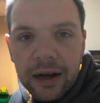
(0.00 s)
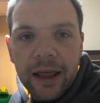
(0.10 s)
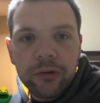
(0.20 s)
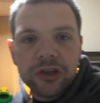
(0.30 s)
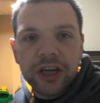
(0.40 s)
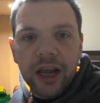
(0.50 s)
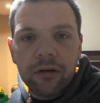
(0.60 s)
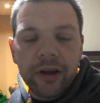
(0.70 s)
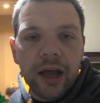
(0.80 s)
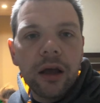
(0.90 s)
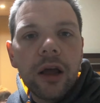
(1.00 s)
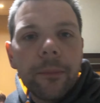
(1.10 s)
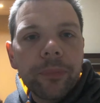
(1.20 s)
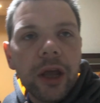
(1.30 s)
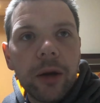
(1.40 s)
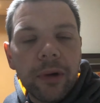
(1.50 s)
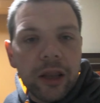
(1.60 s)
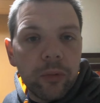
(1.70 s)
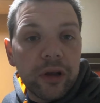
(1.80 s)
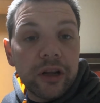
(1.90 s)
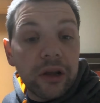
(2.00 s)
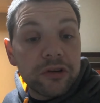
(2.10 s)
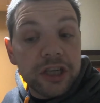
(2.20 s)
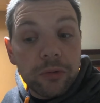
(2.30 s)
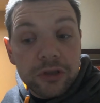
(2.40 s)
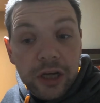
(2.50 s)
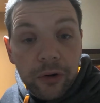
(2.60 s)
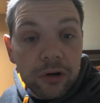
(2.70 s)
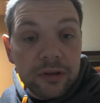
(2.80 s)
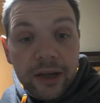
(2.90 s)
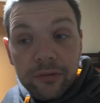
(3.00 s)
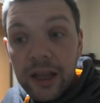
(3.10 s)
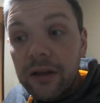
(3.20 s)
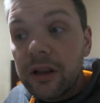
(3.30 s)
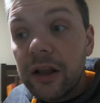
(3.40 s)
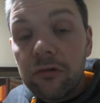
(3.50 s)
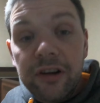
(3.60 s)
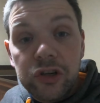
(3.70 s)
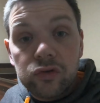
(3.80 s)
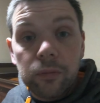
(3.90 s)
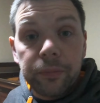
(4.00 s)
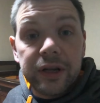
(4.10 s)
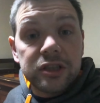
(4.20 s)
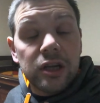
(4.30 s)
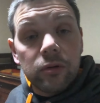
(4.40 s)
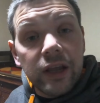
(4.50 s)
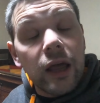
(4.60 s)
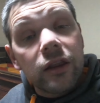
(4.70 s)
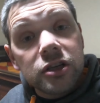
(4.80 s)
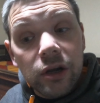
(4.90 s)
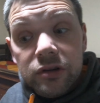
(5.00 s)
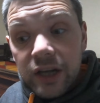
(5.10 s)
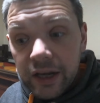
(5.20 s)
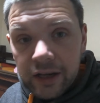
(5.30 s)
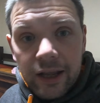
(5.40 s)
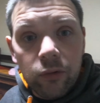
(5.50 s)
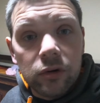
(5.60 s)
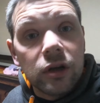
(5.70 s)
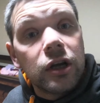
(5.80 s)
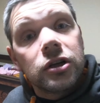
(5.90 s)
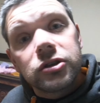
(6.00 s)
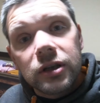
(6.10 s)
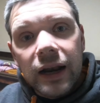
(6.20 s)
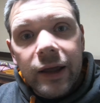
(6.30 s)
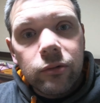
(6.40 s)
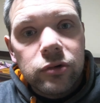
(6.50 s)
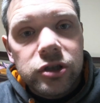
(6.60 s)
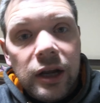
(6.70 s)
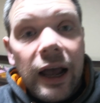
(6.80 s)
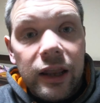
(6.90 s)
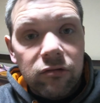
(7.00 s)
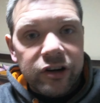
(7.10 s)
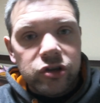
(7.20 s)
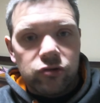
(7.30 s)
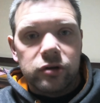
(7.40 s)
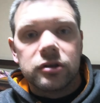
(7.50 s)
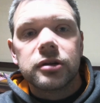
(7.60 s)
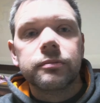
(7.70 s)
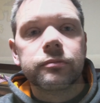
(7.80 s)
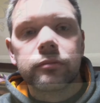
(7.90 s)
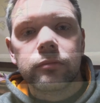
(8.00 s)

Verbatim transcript: the lounge area. Um, and then we're going to go and see what's going on down there in the little restaurant bit. So yeah, let's go and take you down to the lounge and the restaurant.